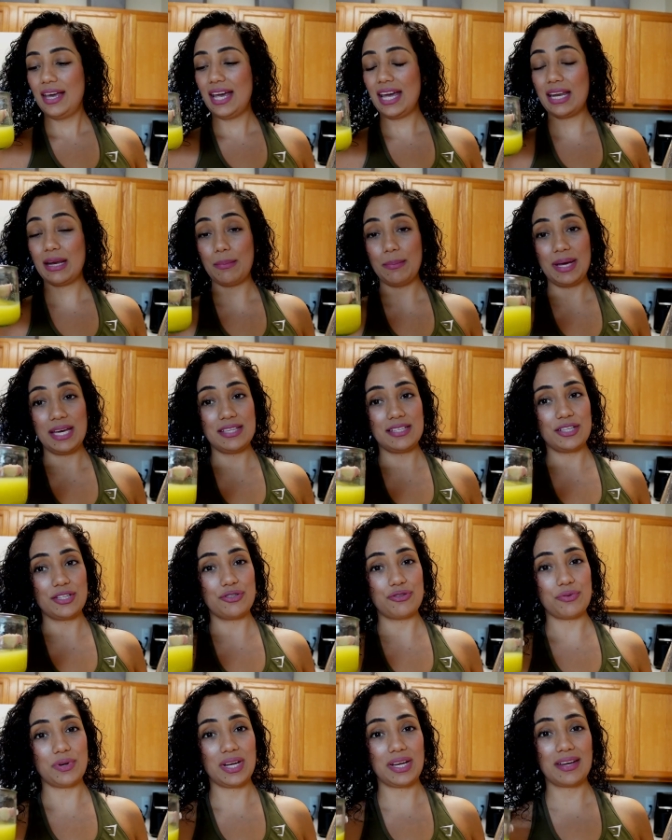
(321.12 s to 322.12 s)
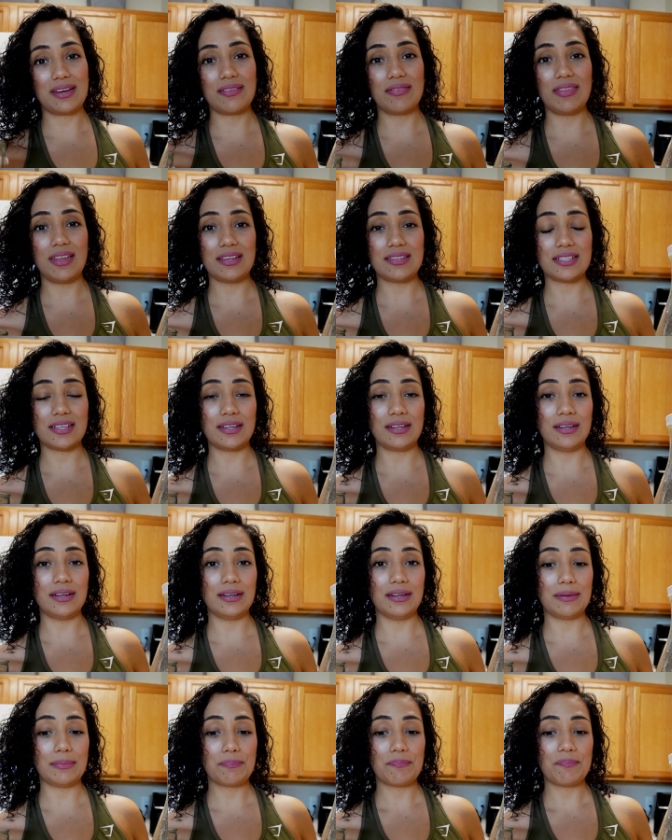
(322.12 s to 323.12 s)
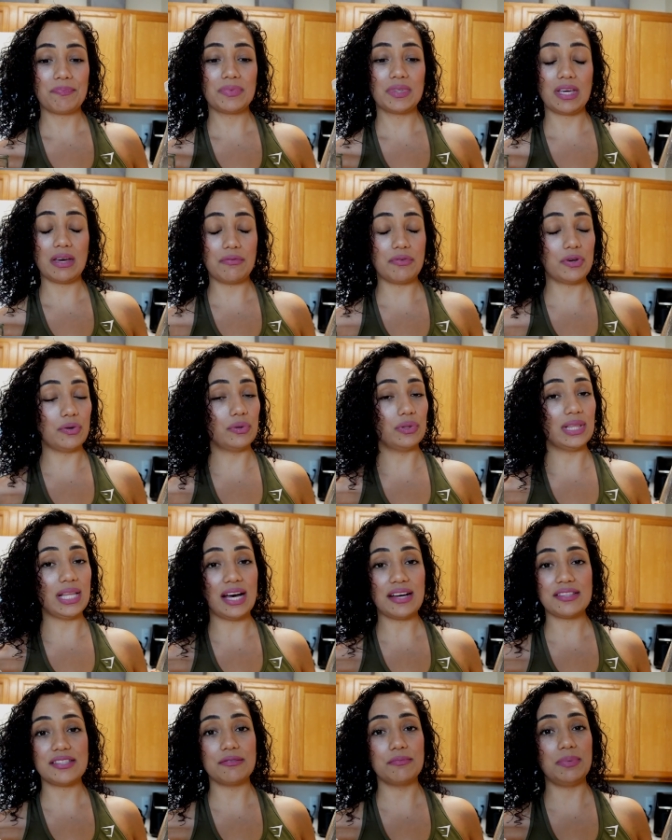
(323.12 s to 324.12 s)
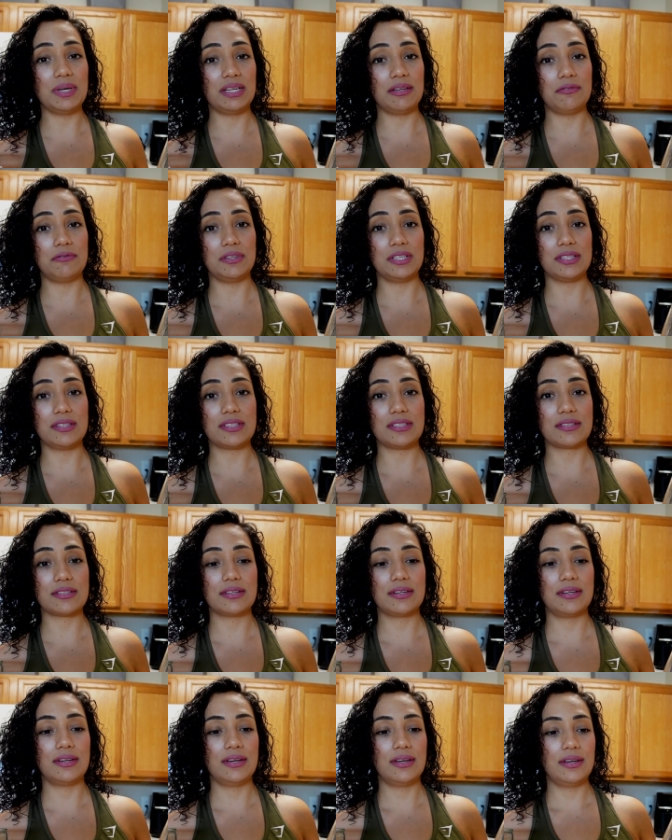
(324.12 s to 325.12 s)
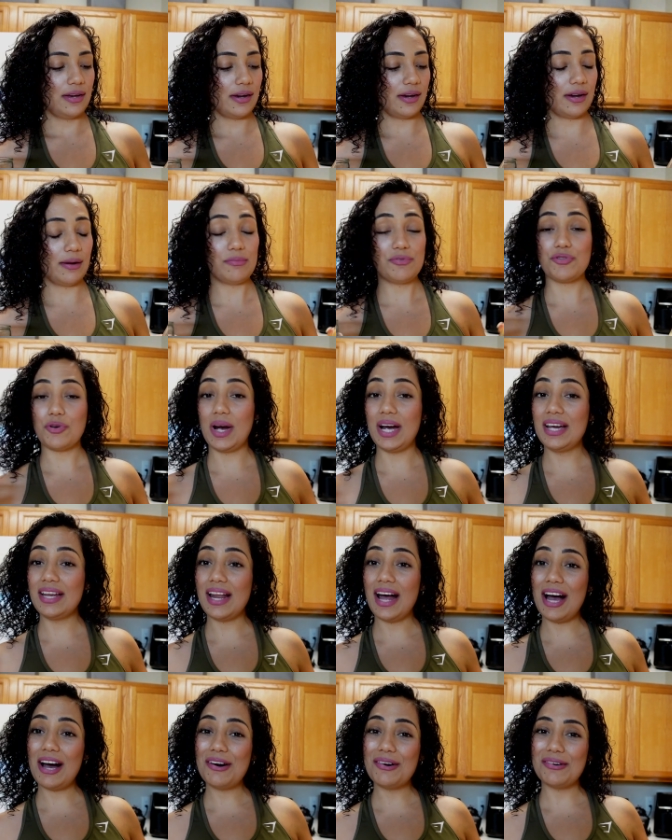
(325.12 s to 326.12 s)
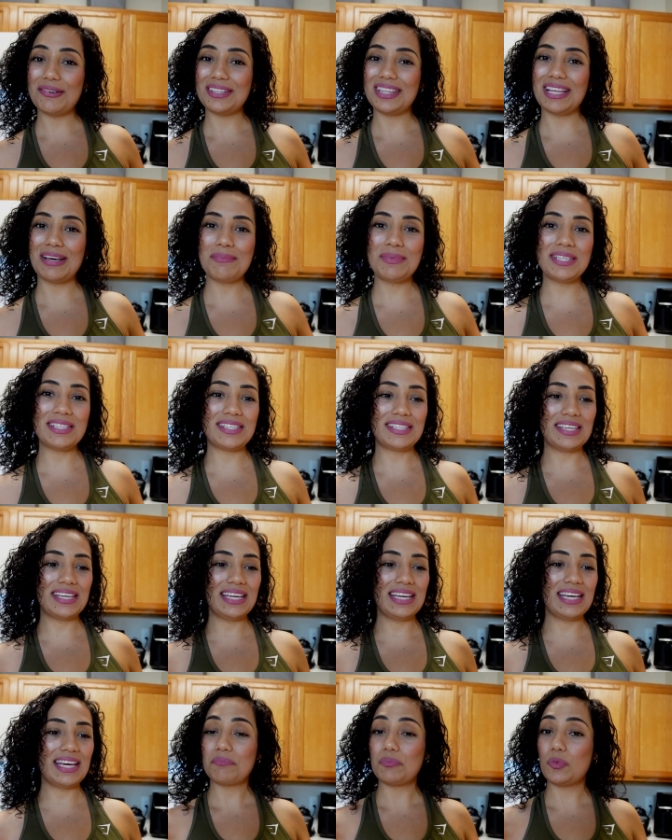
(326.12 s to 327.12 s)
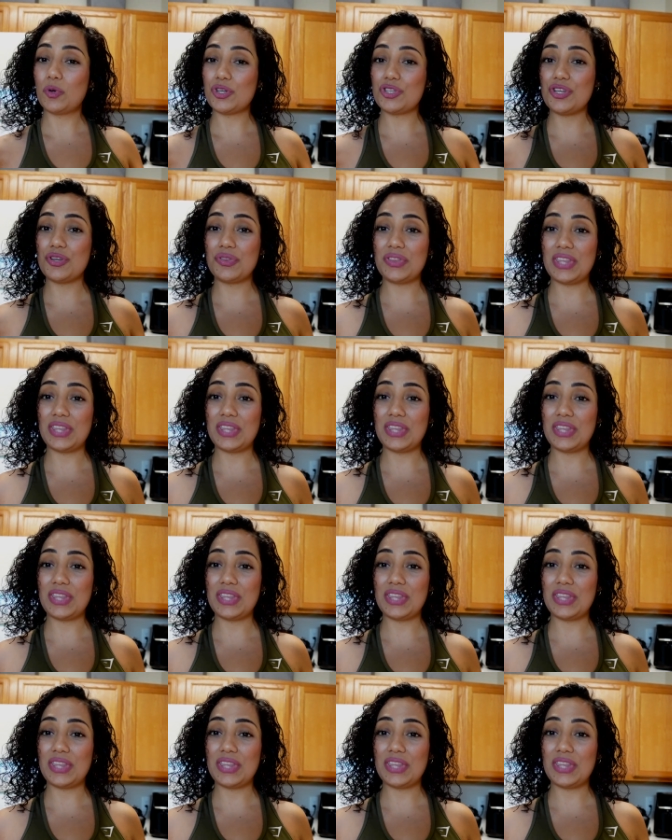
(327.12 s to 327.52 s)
an amazing drink that's gonna give you lots of benefits. Um, try it out. Let me see what you